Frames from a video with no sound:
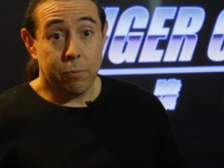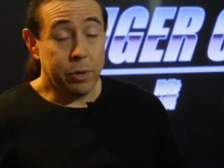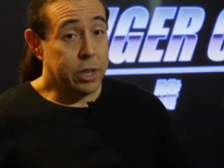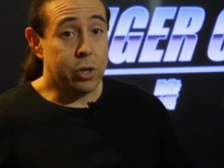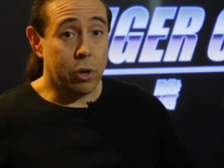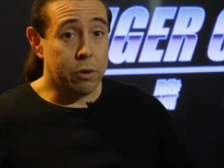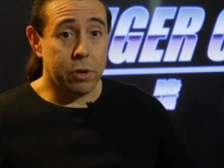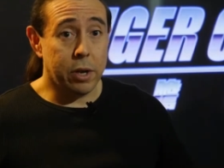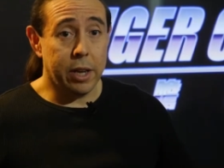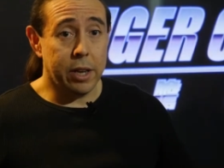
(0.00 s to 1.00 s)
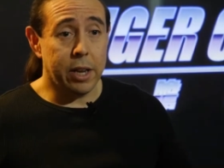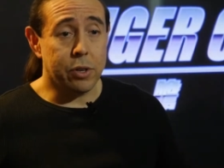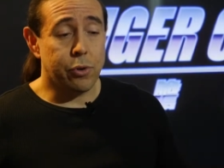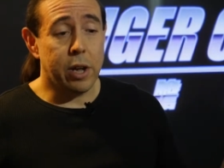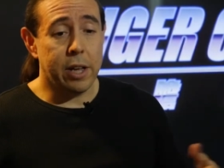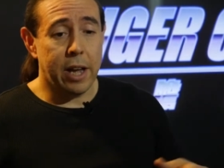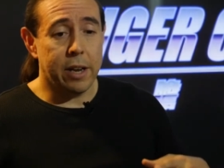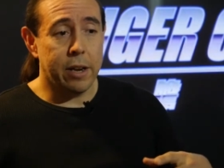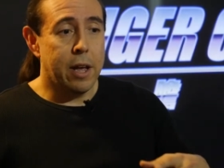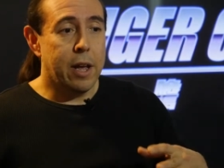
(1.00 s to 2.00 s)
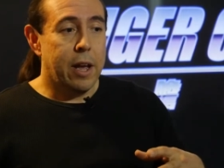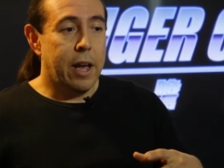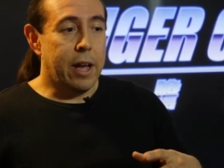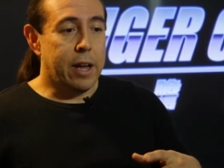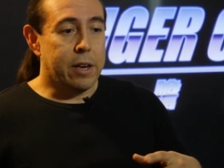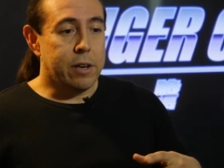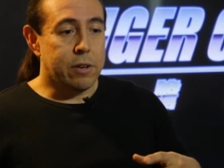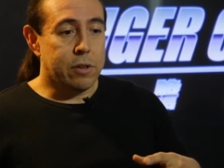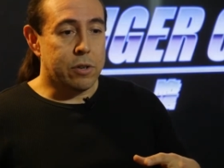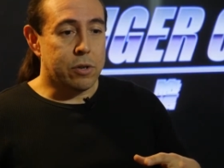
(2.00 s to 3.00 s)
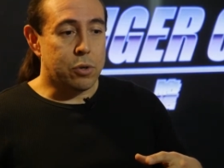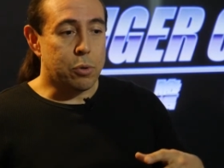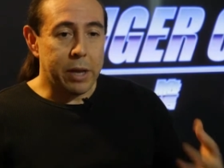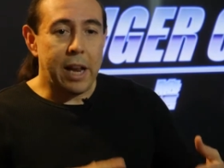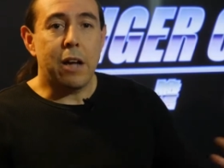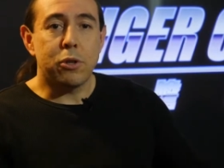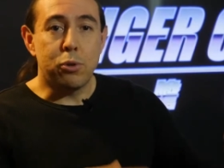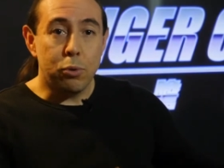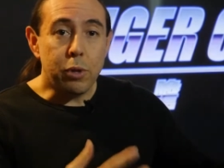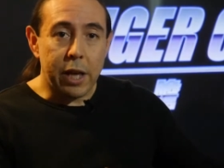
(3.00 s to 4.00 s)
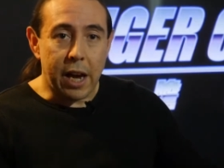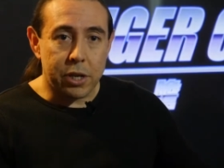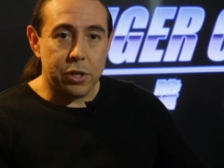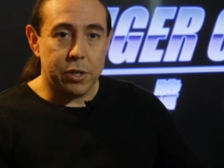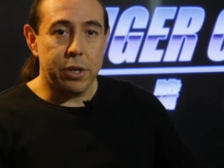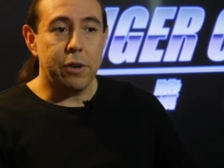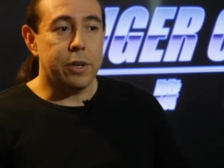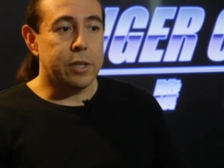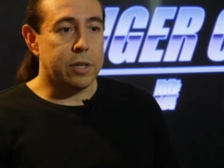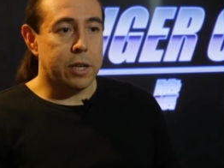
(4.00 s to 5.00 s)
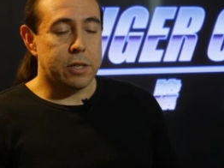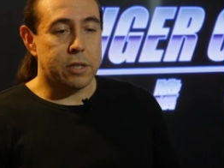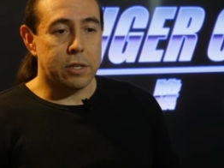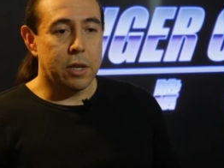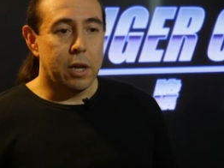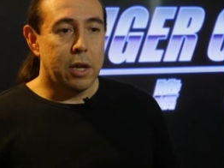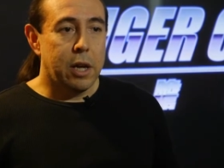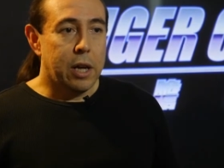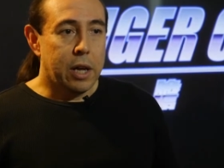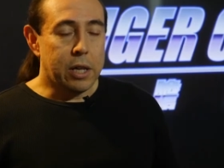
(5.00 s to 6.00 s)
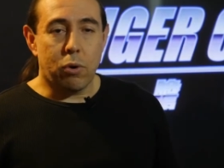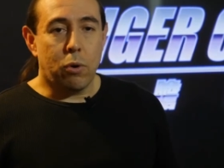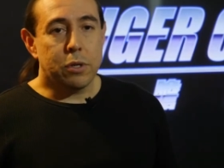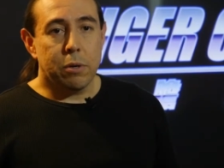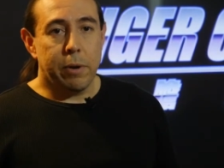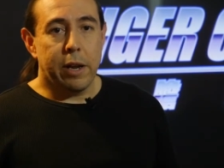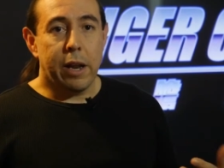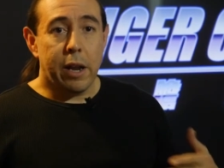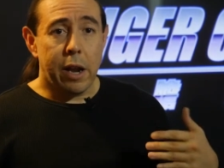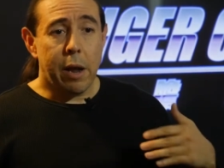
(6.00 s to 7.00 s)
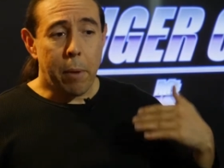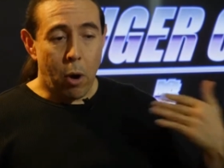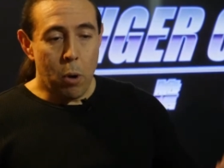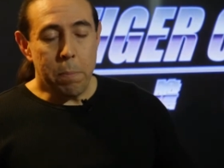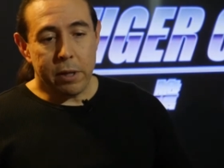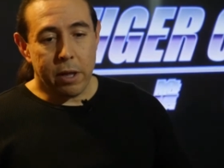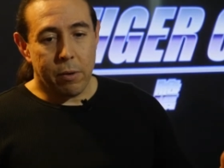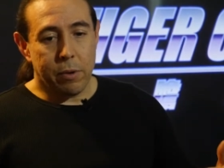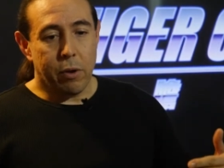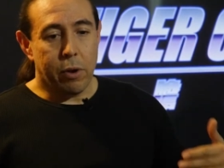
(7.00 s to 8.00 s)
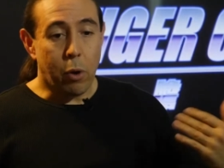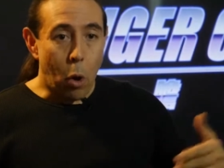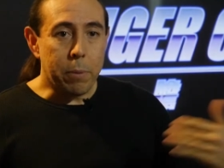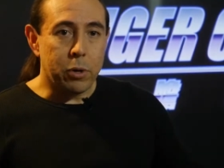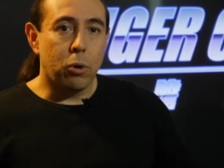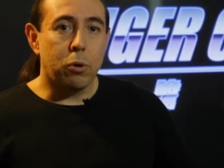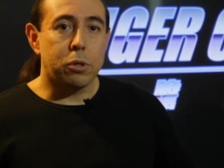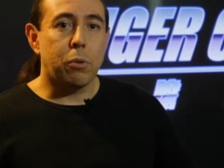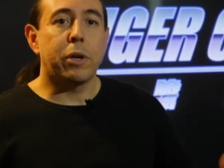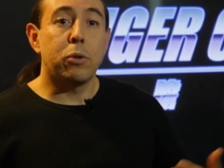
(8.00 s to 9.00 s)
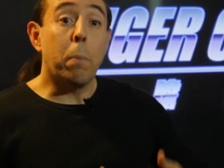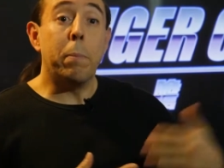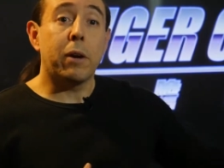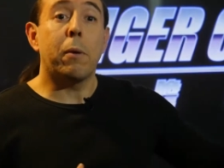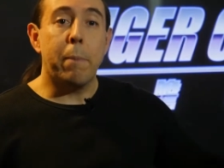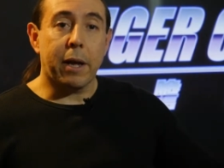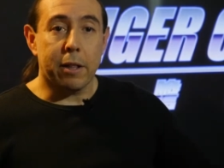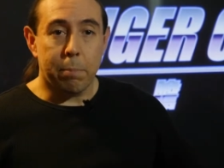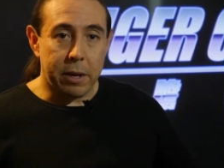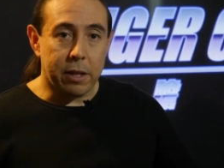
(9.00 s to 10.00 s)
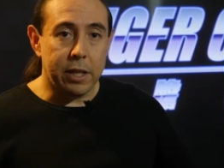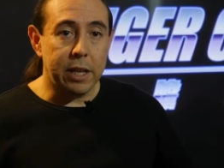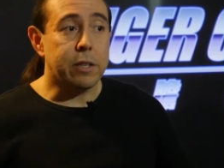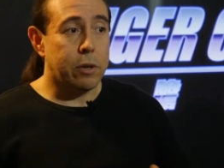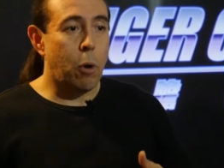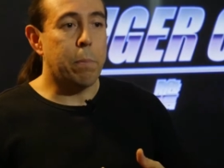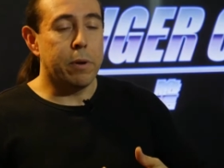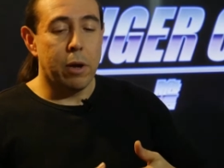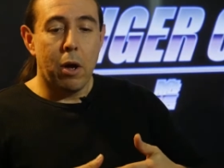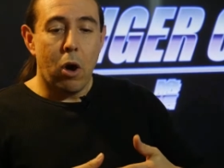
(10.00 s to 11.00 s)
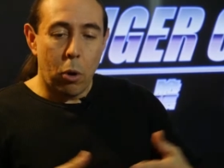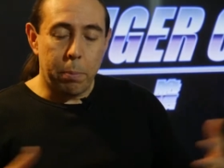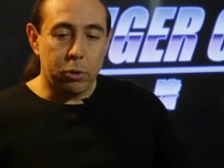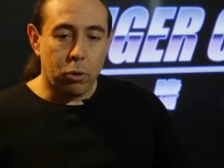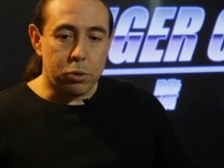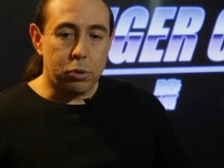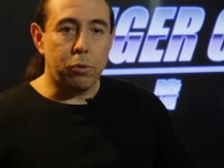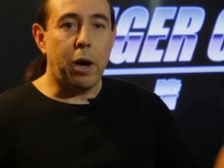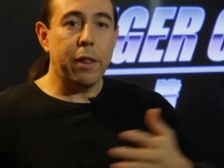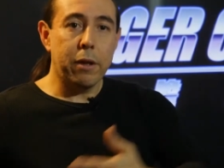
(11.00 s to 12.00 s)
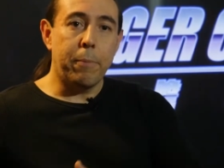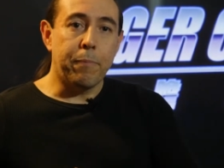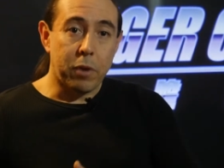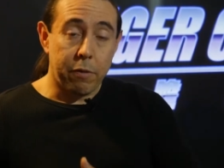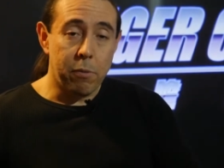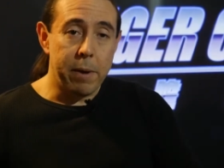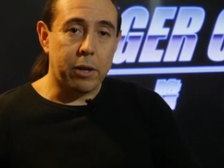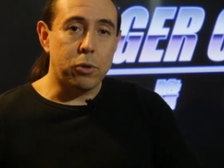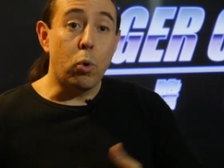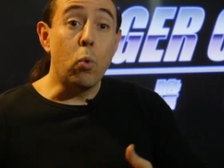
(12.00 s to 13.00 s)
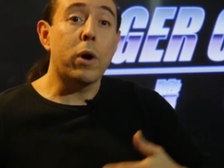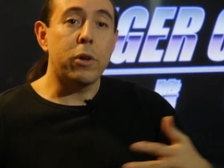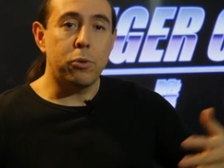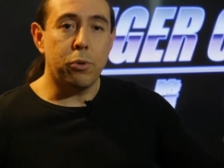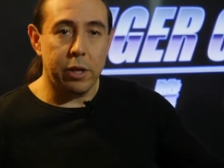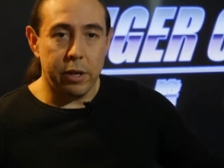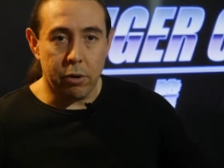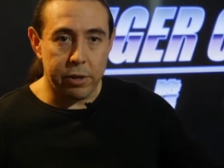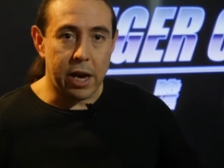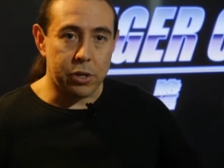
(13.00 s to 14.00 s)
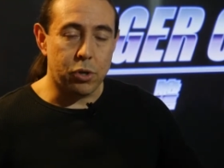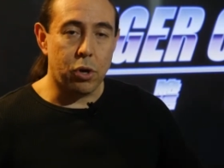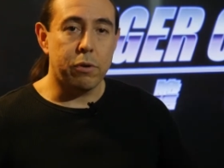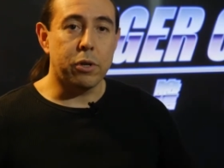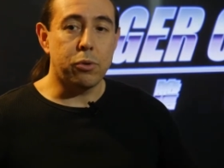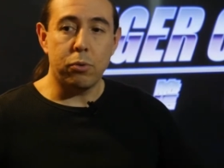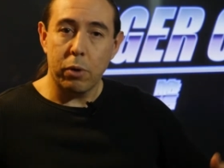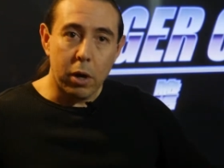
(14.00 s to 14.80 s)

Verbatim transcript: We need genre in Australia, and to be allowed to do the action series, it's awesome, and I'm hoping that, you know, it'll open doors so we can do bigger and better things, and open doors to other filmmakers who want to do the, you know, the action genre to,